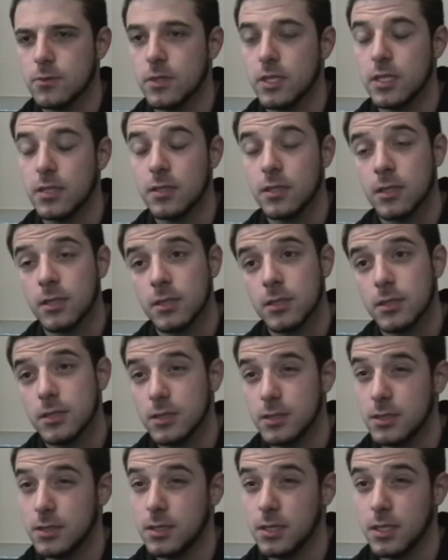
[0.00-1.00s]
Well,
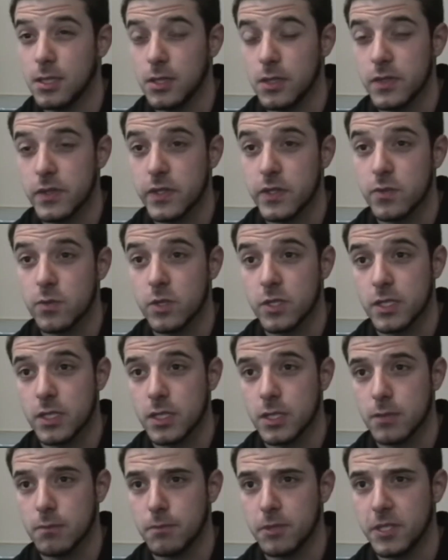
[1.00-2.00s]
at least this wasn't
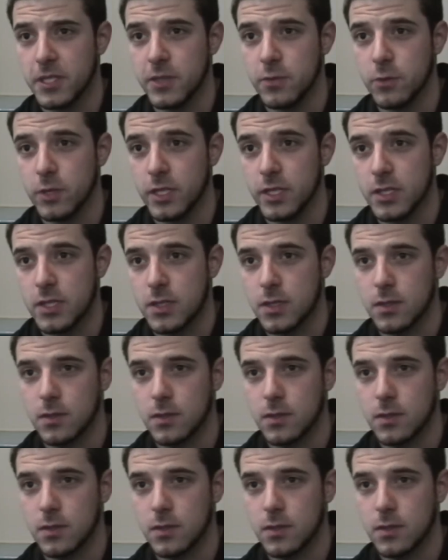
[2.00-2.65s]
a complete waste.